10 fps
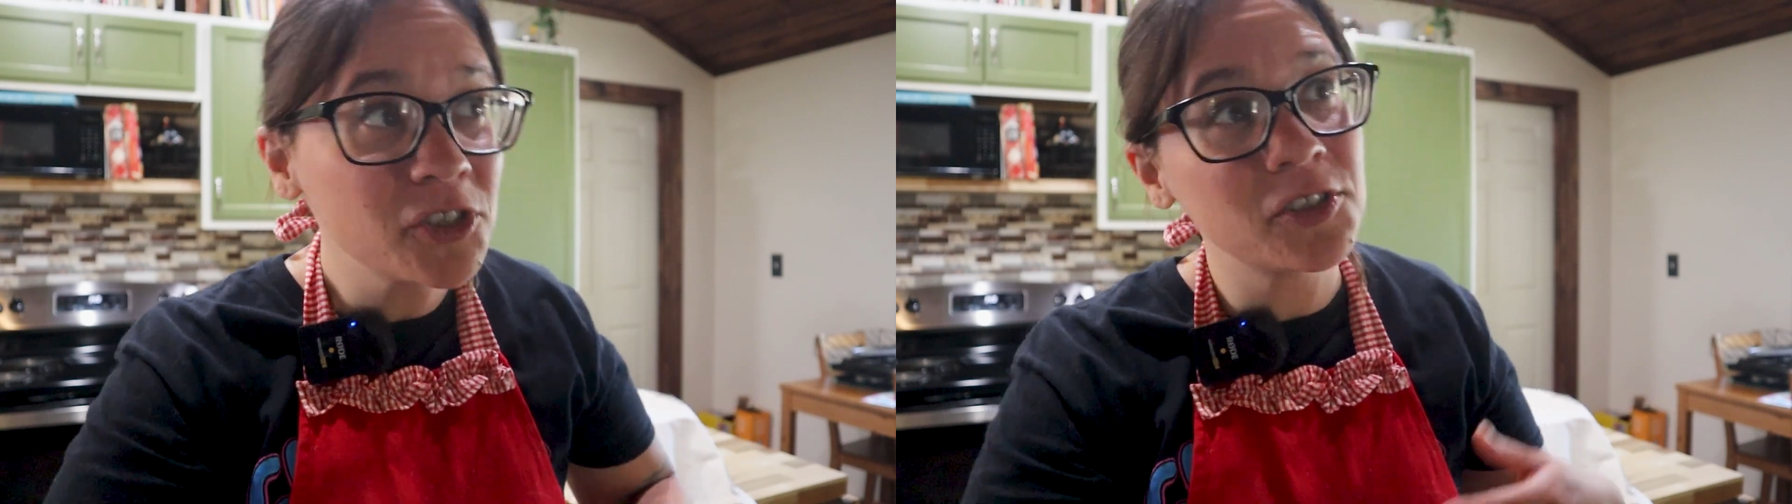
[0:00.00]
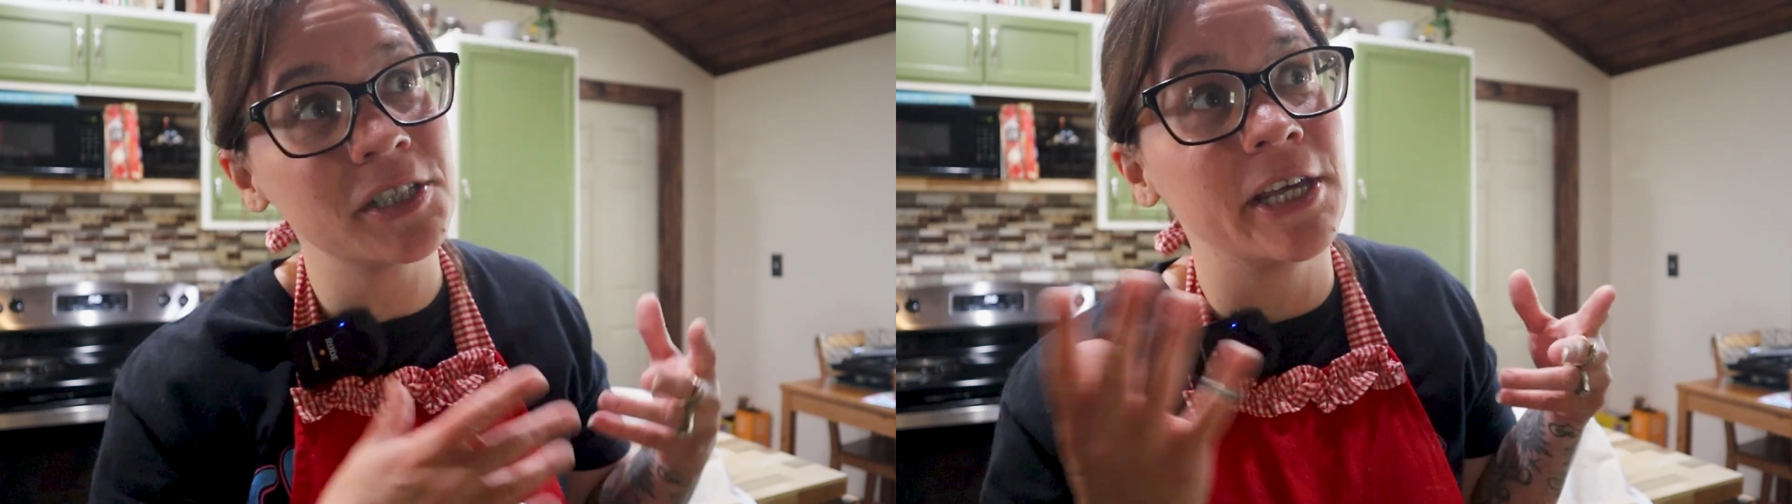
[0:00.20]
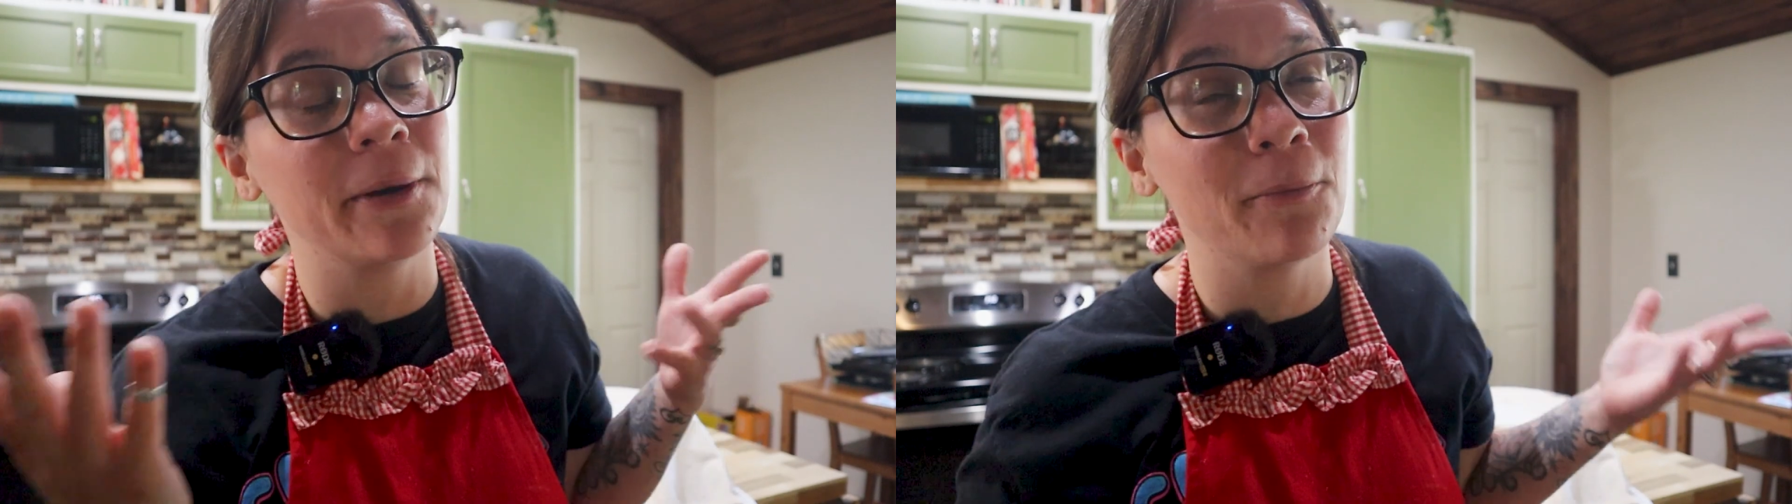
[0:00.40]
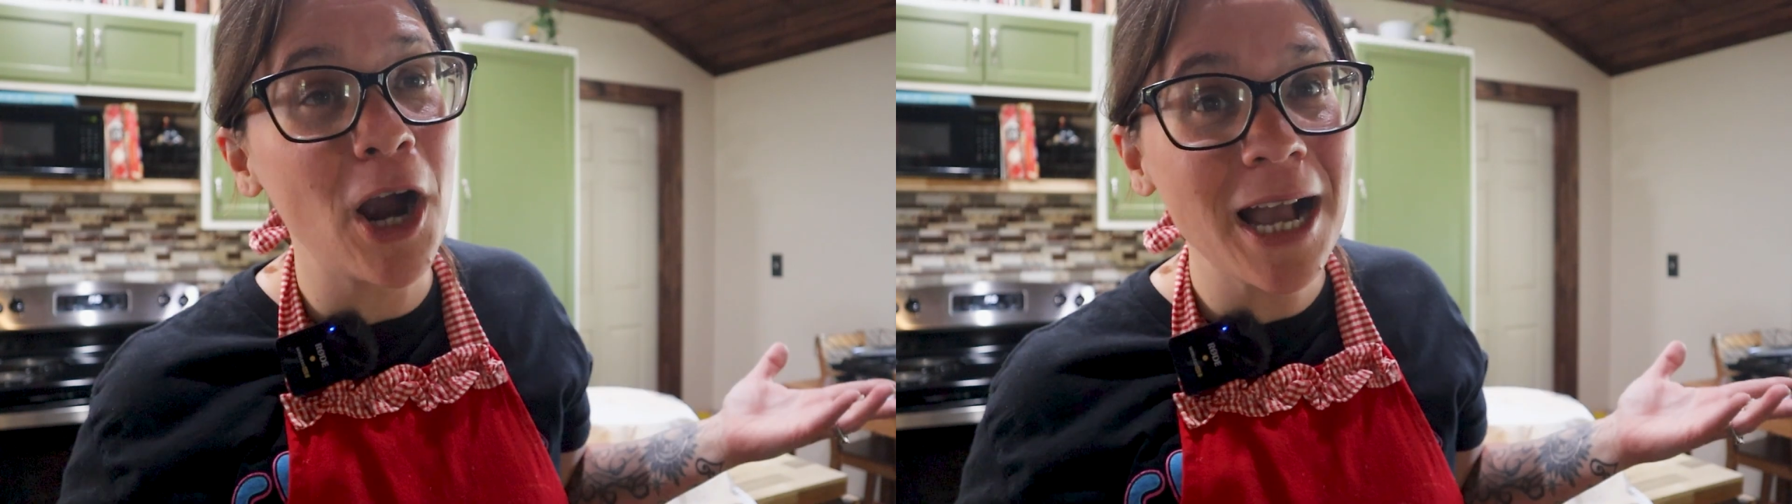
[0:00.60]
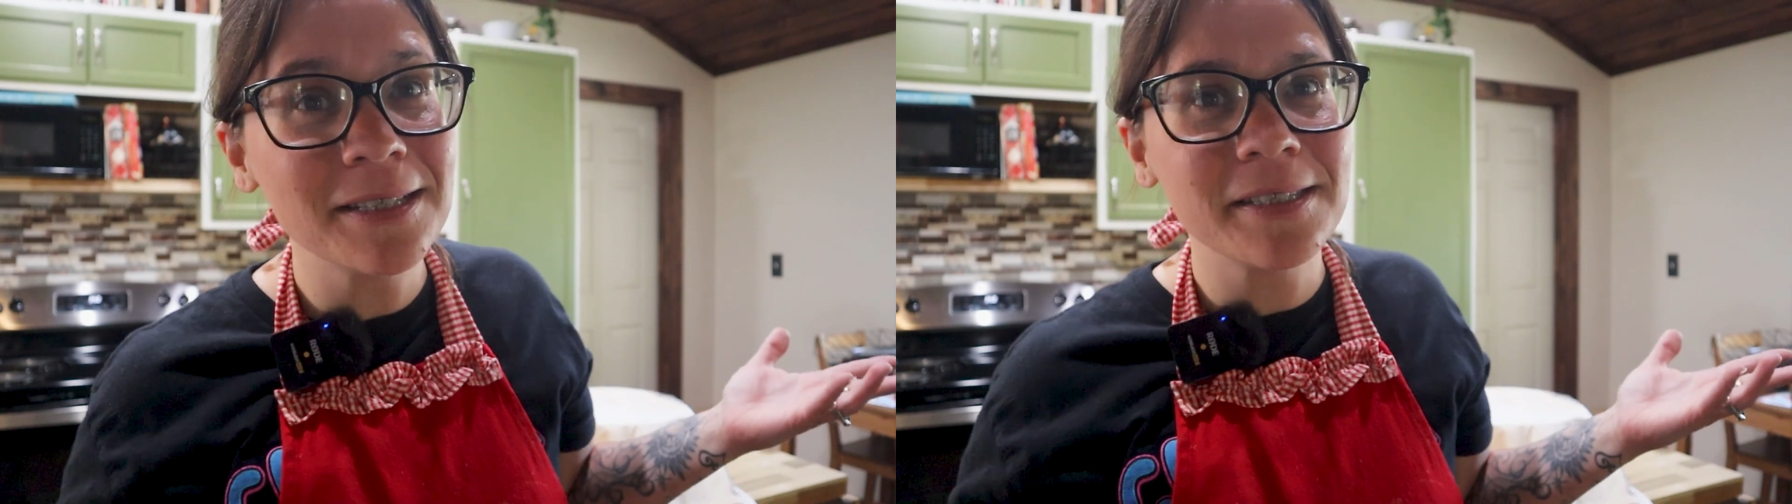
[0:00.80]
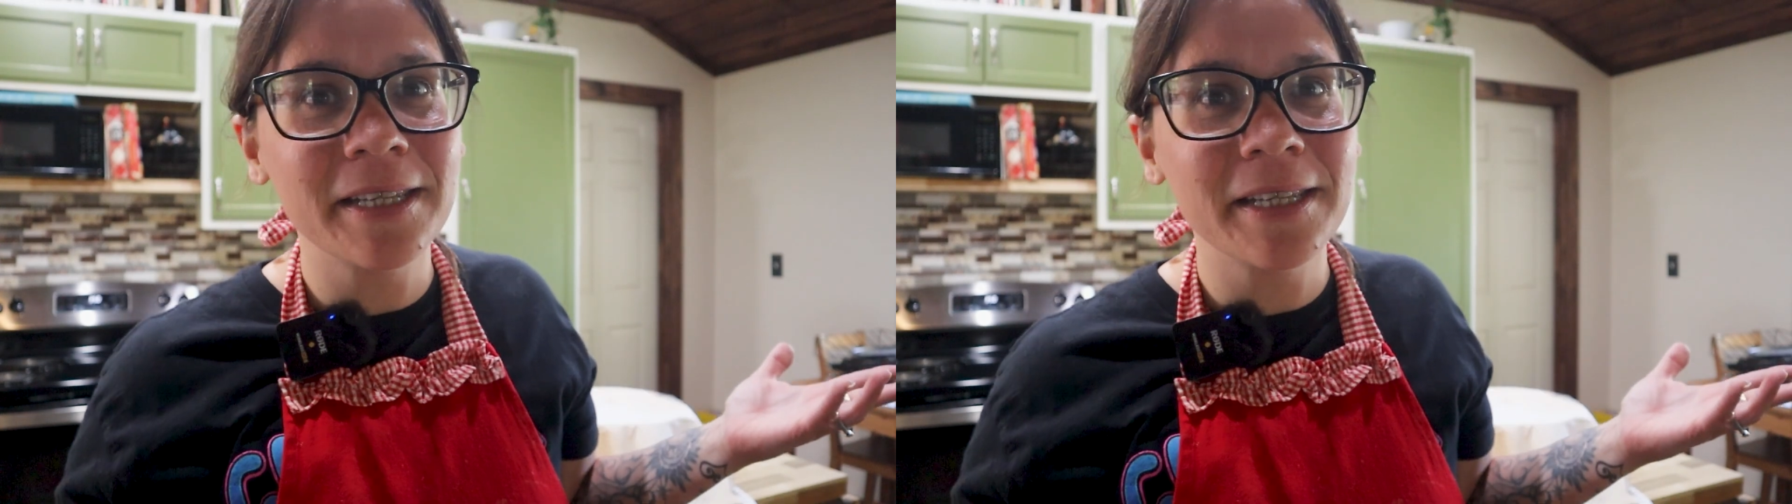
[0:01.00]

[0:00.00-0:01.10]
just to let them rise